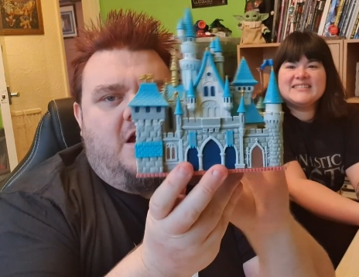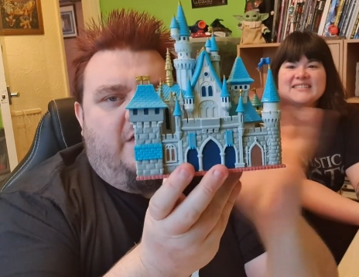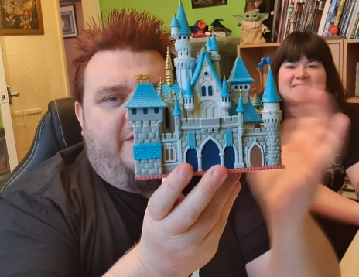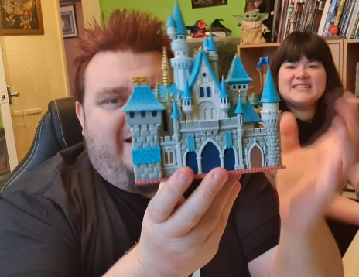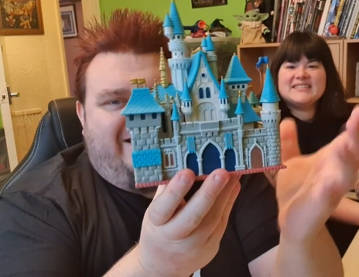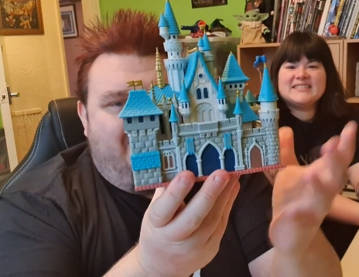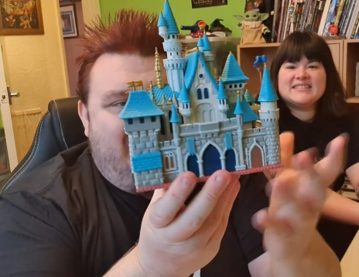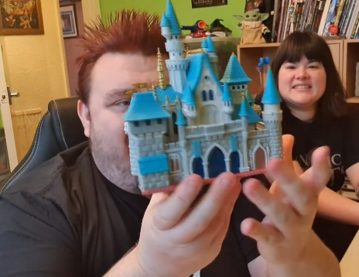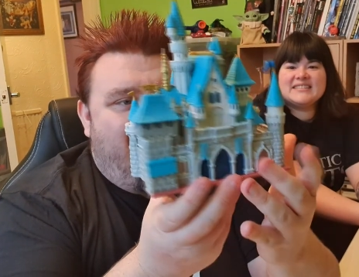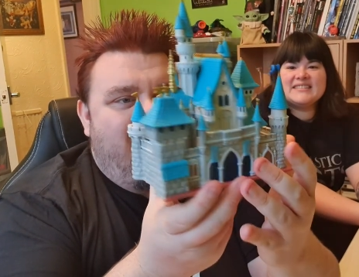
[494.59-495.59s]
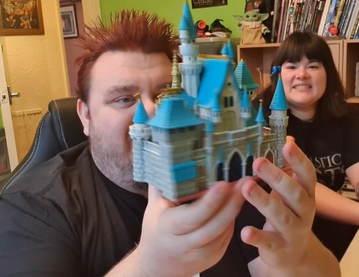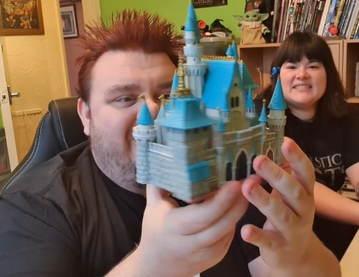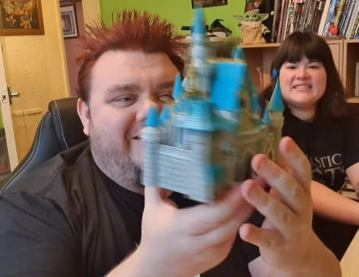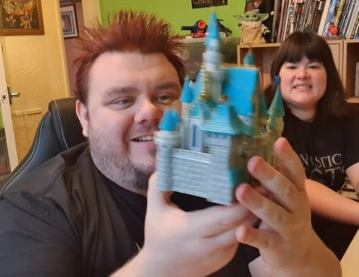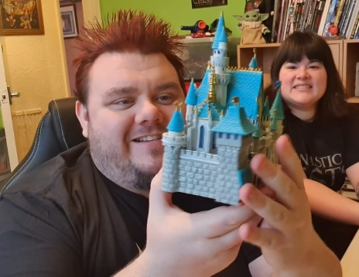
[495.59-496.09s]
Speaker 1: This to me though
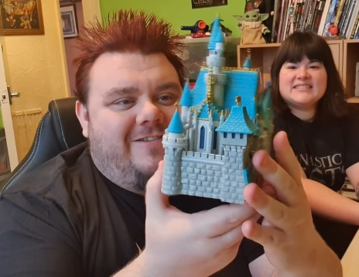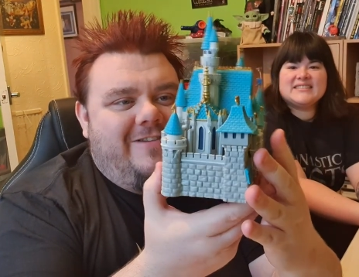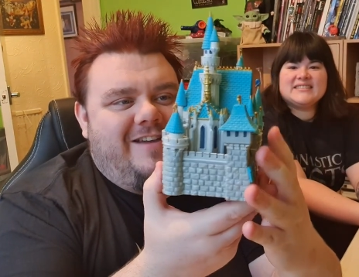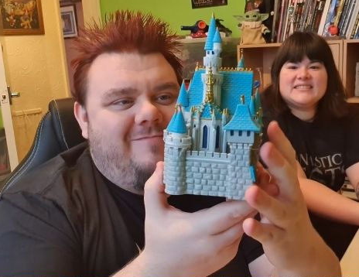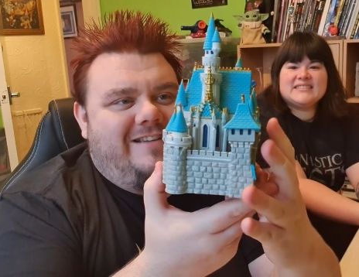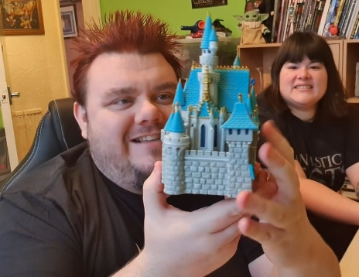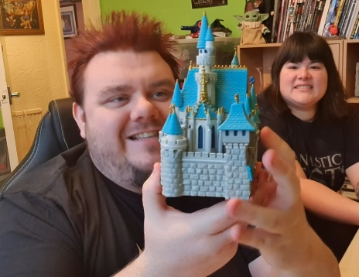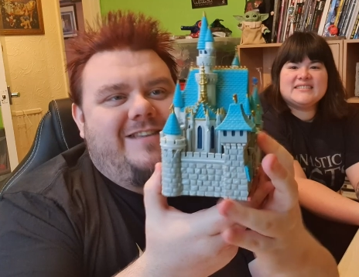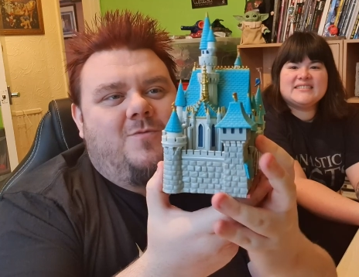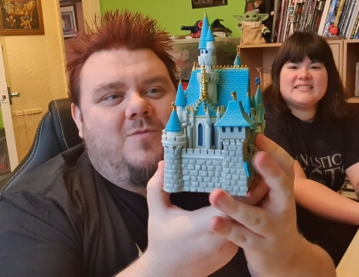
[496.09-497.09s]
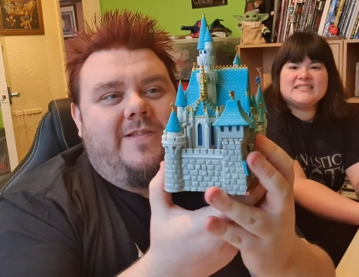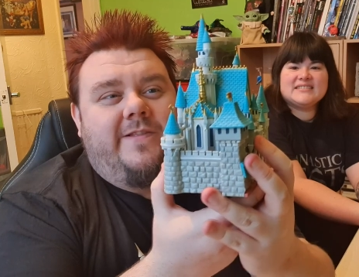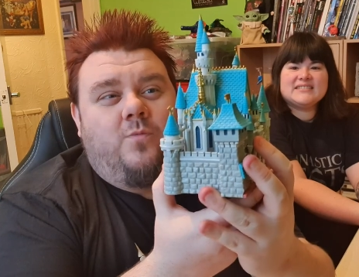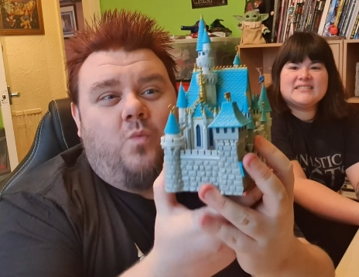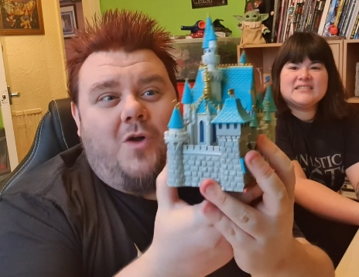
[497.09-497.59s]
does scream Disney
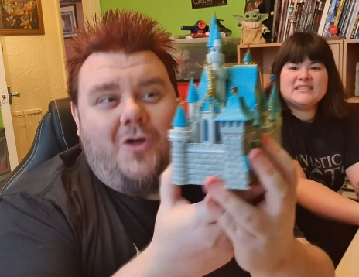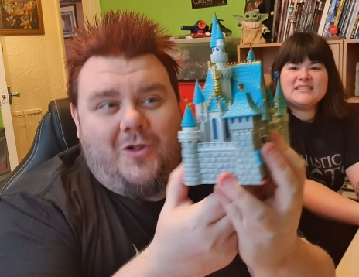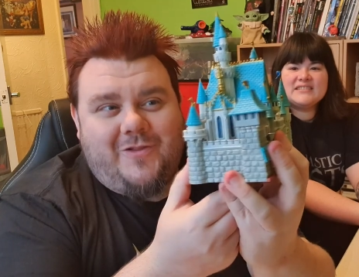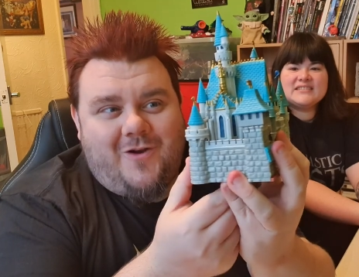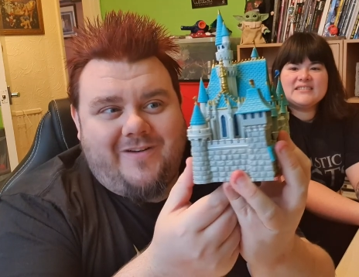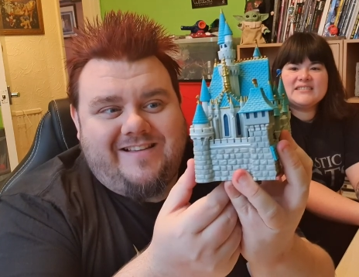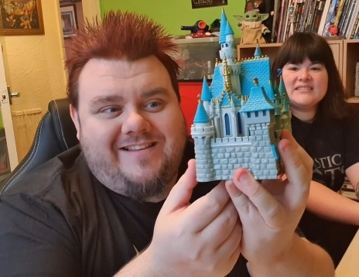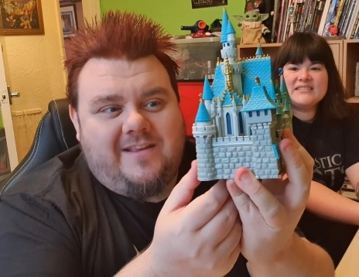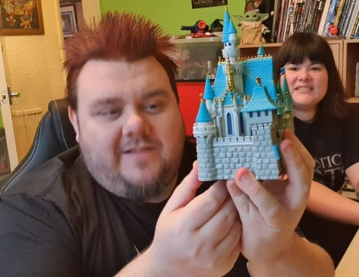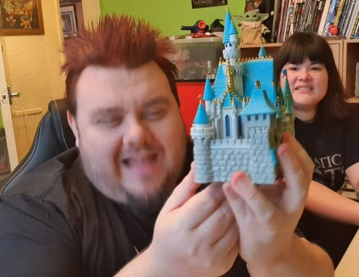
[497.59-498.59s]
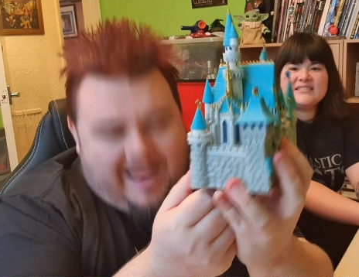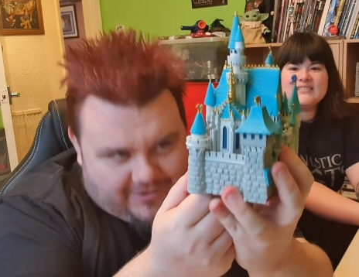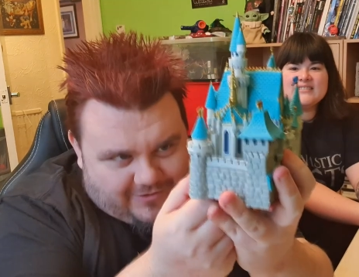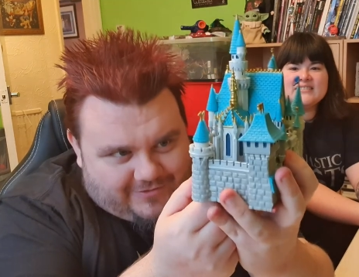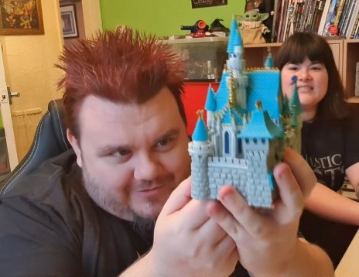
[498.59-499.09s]
World, not
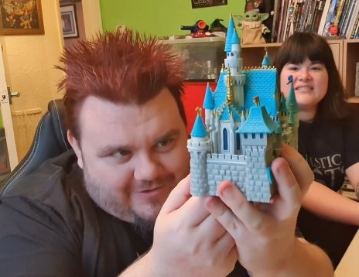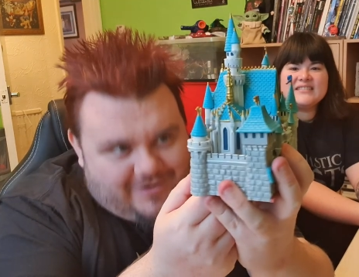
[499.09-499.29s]
Disneyland.